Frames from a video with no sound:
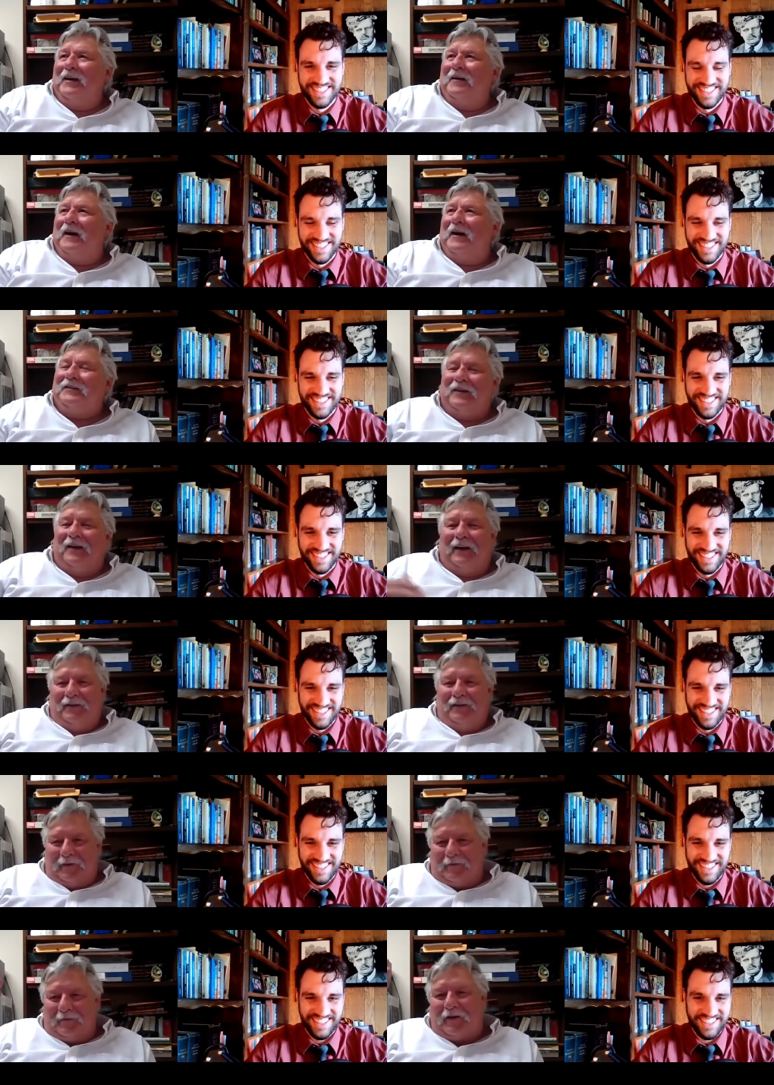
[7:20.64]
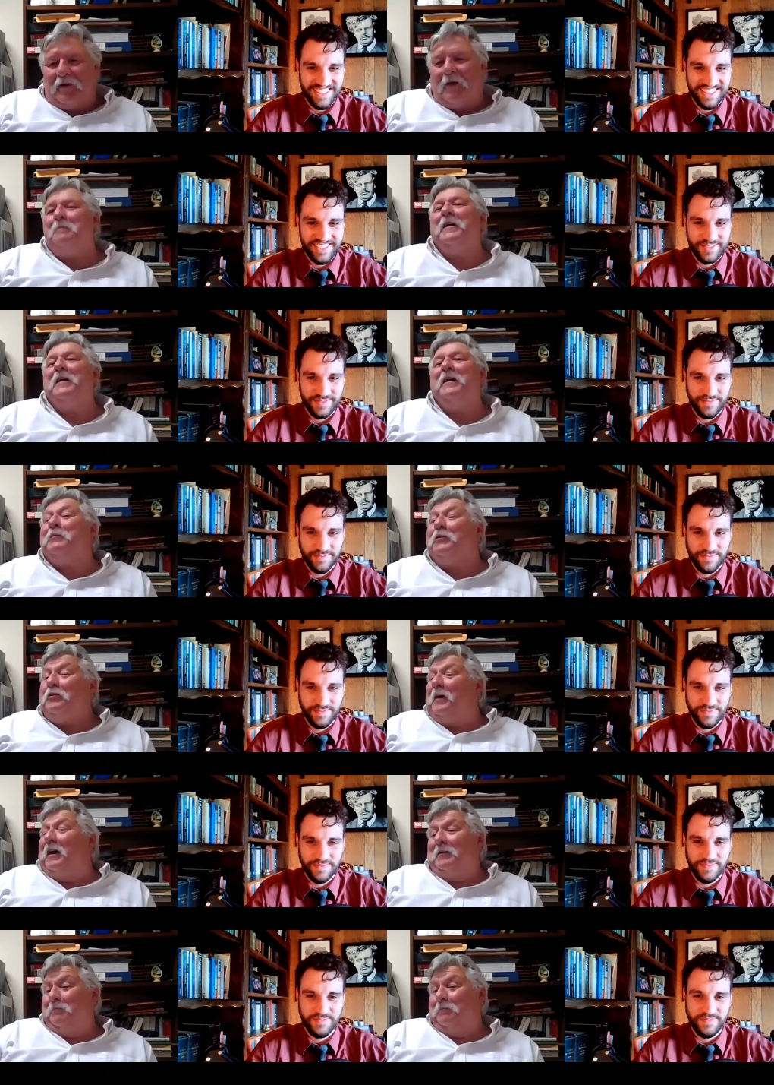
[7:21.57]
Speaker 1: I, I, there are people who
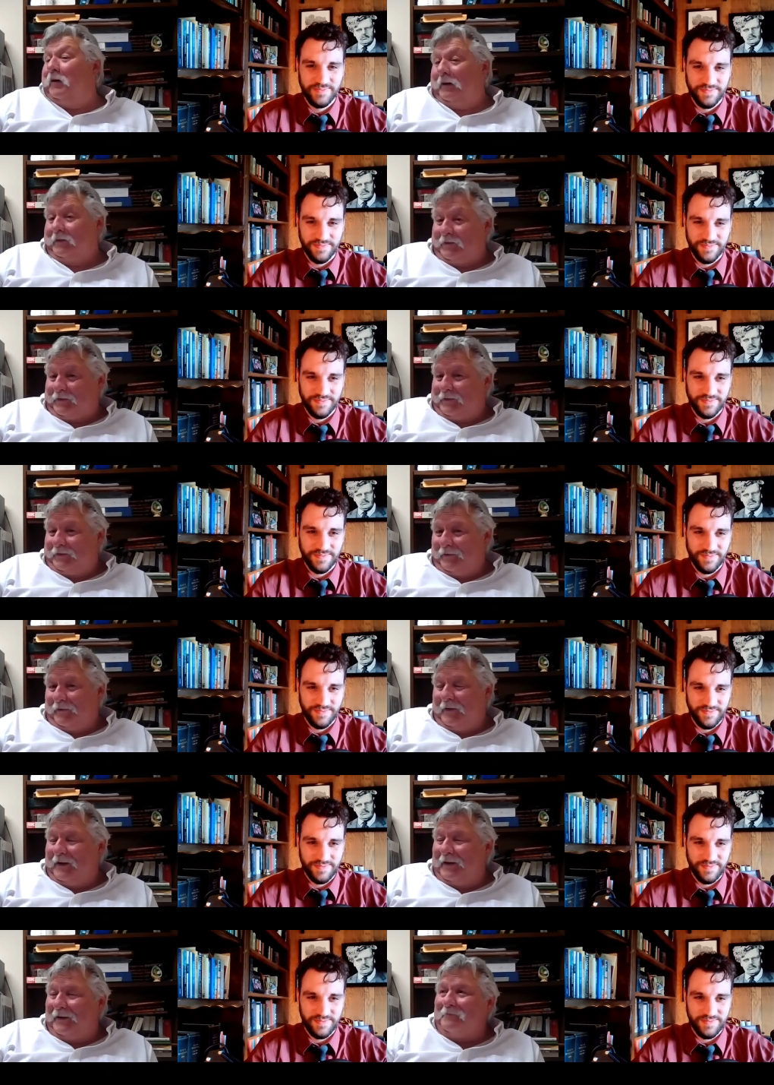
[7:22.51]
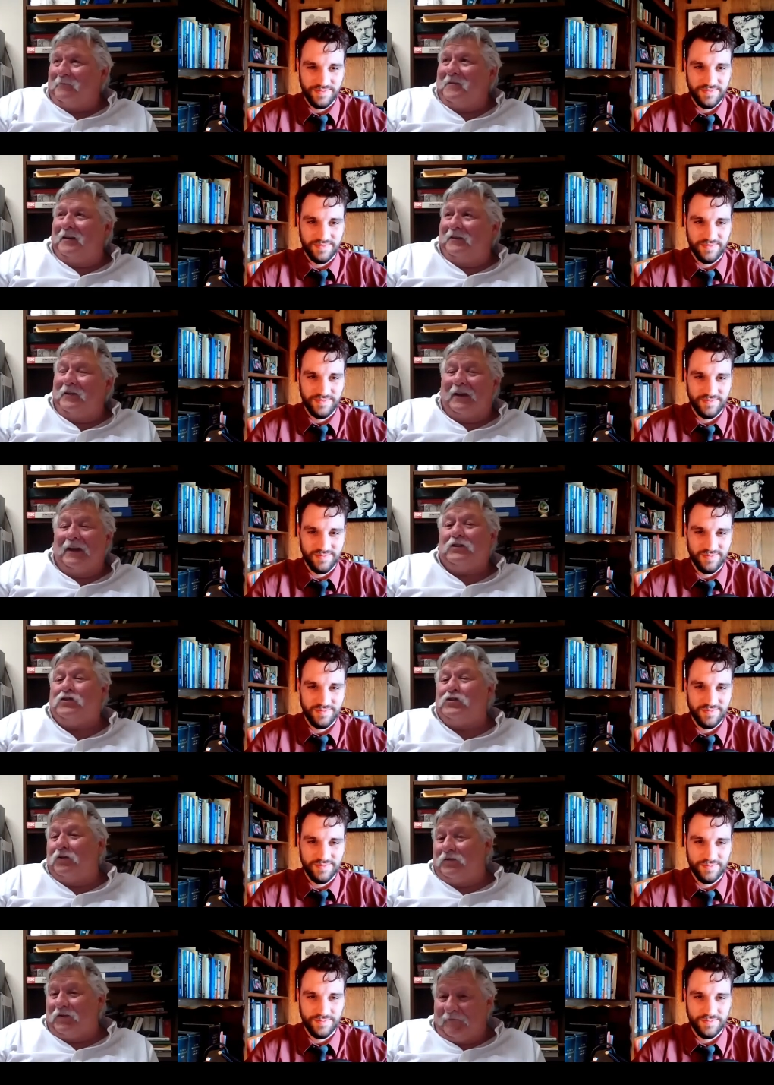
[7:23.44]
write books, all right. They're like
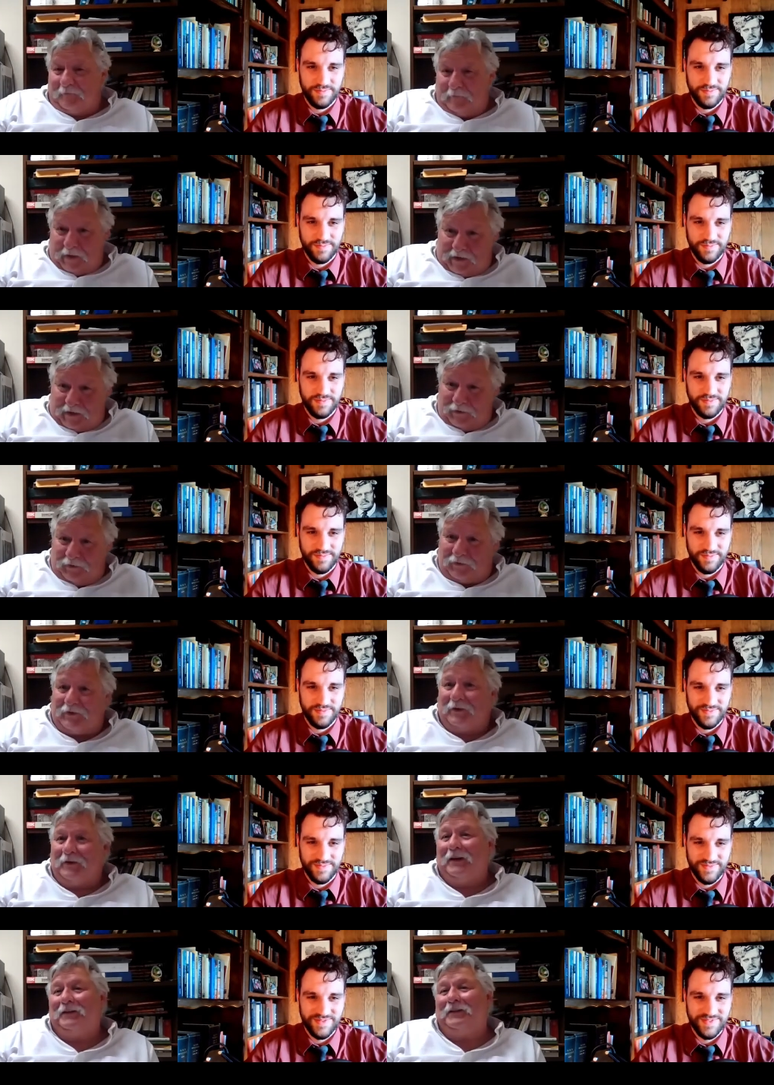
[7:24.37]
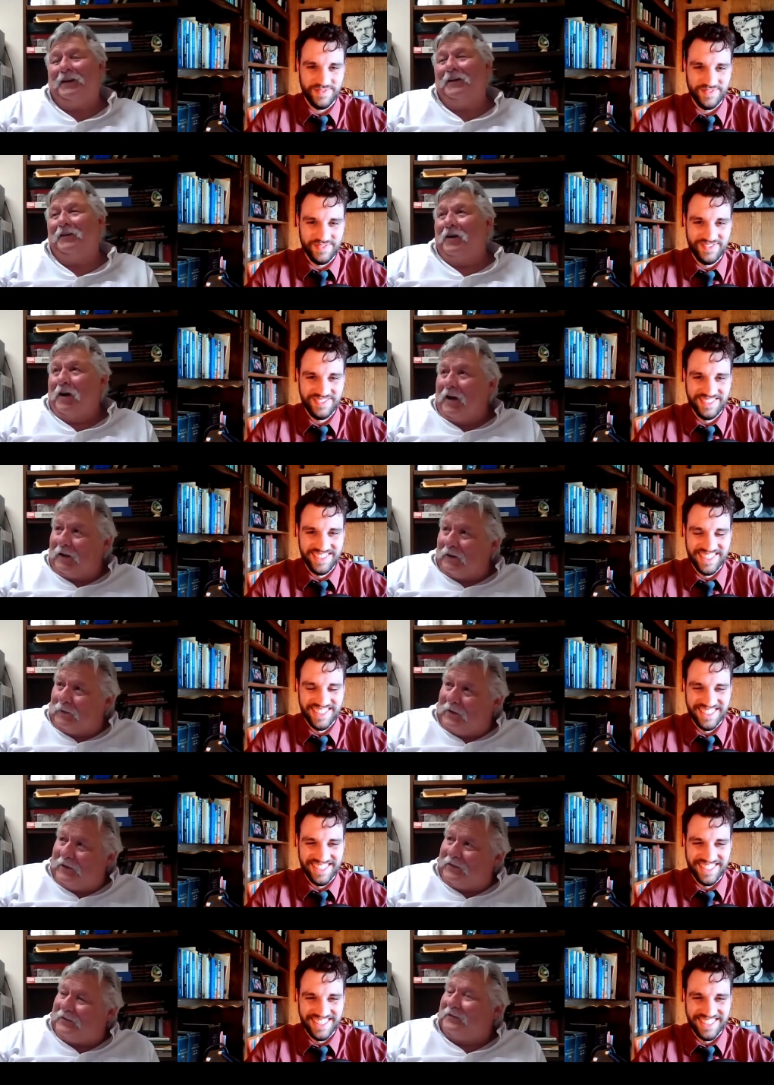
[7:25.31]
Joseph Pearce, they're like Dale
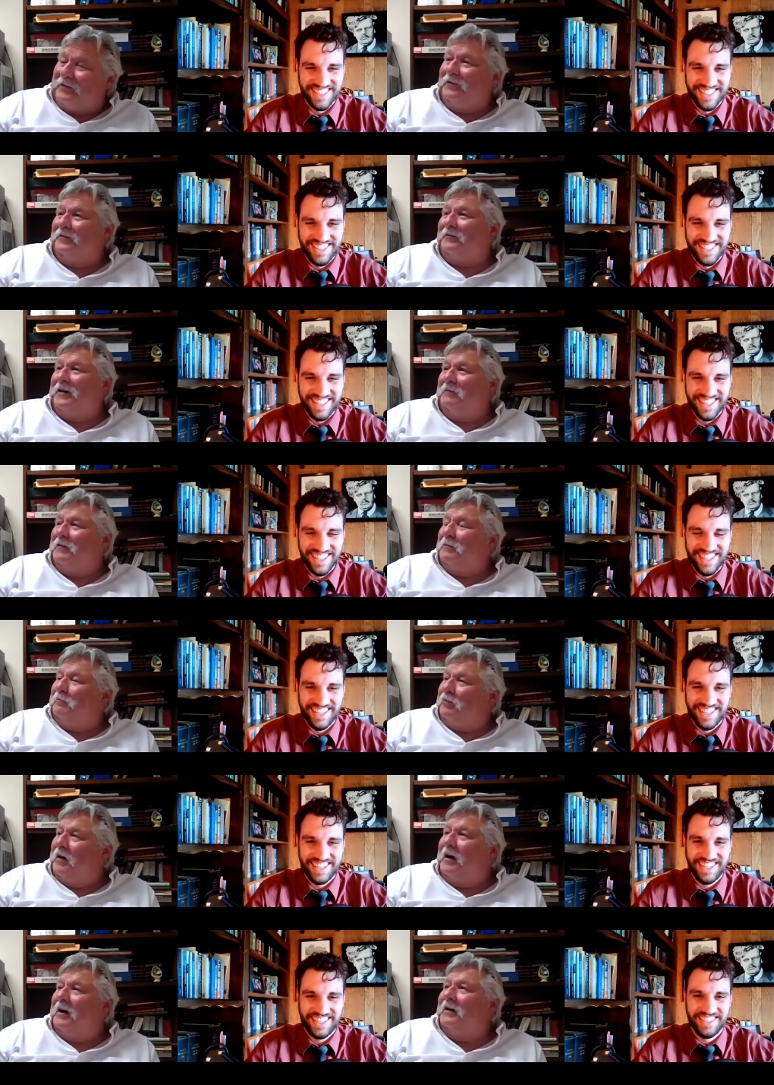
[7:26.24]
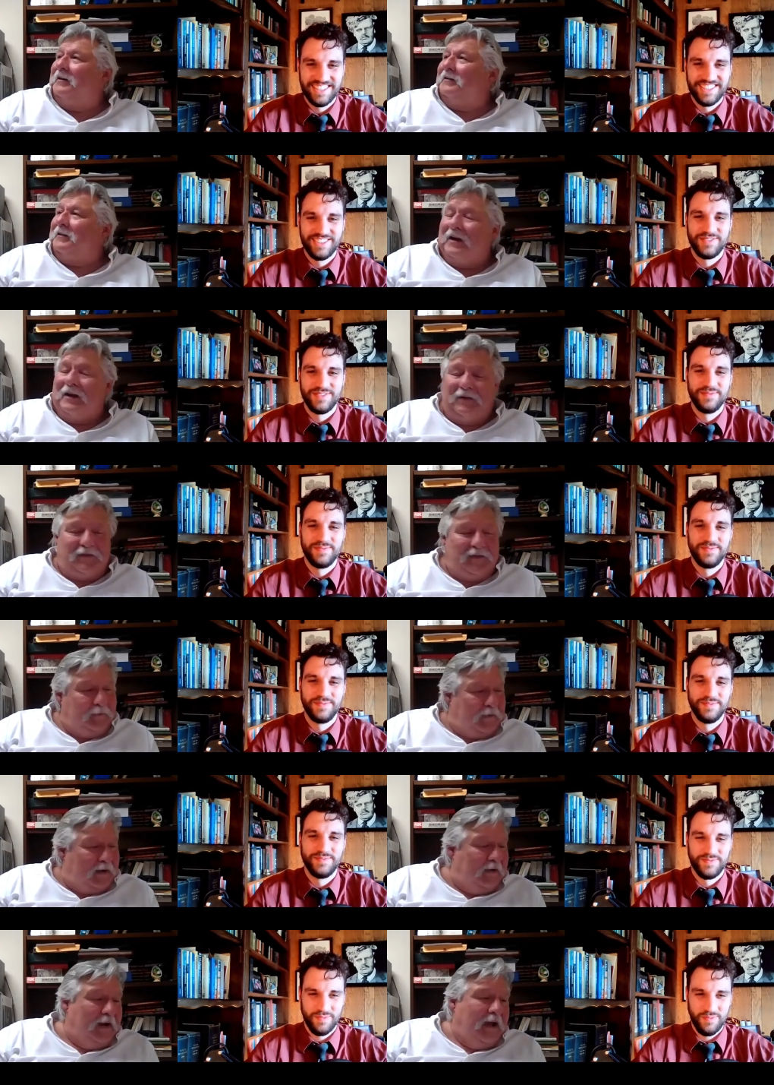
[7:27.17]
Ahlquist, they're Kevin O'Brien, Nancy
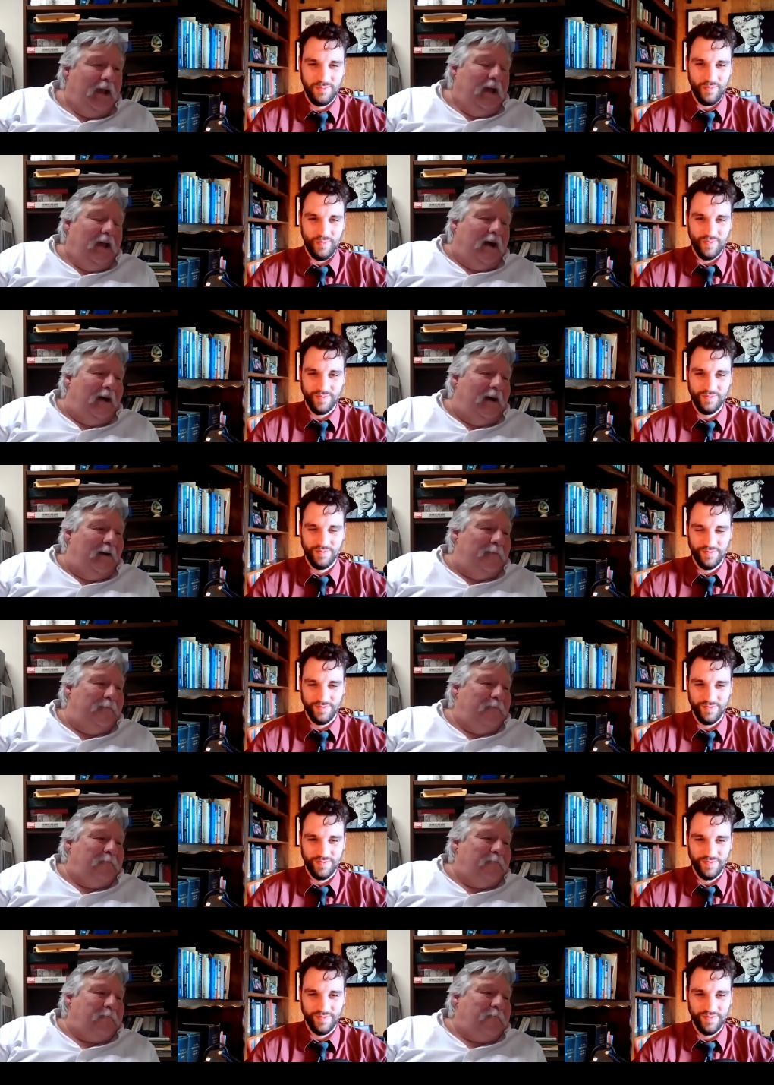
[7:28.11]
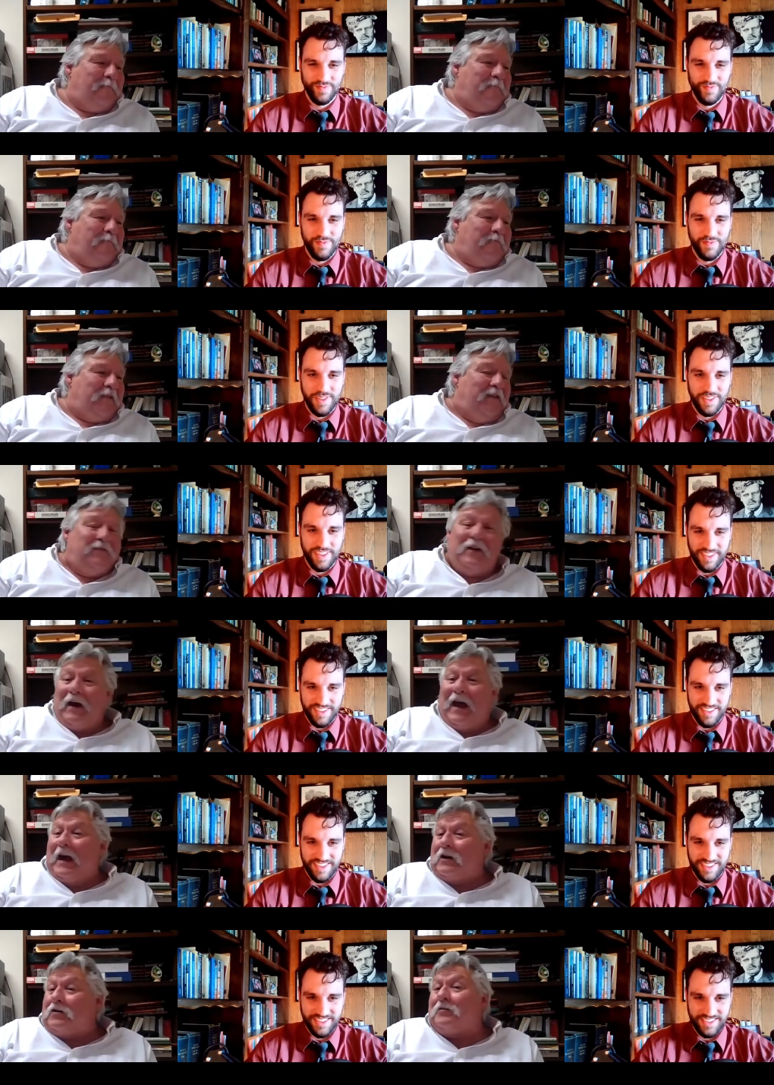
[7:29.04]
Brown. Um, they're
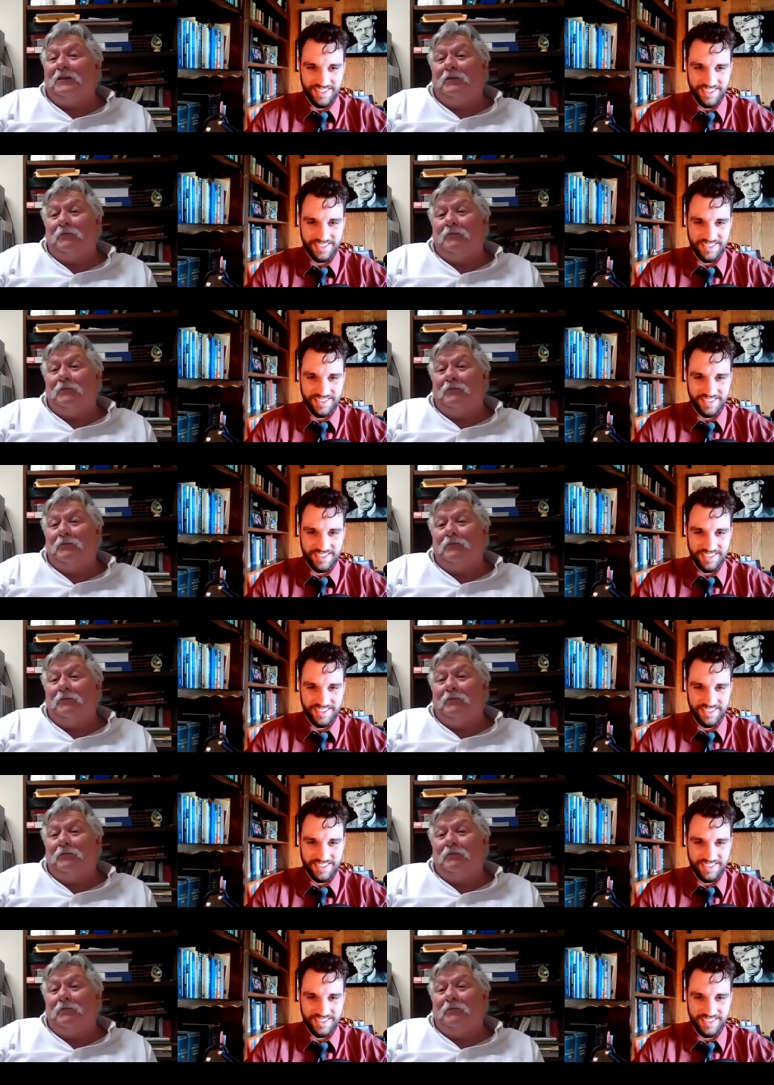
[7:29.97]
actually